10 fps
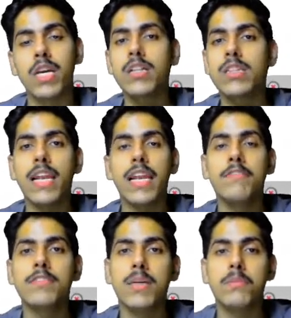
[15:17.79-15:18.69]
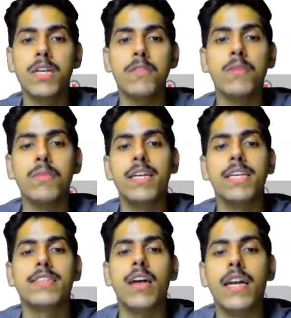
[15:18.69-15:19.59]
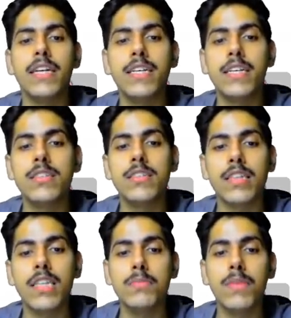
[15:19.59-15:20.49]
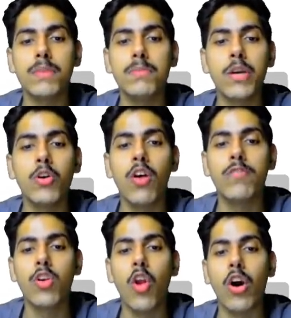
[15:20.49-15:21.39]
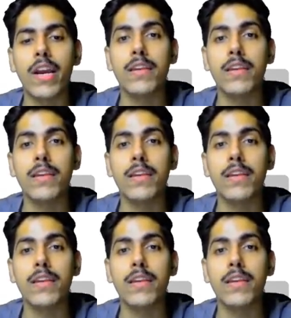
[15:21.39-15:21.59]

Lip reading: the left subtree will be discarded is nothing but big O of log n,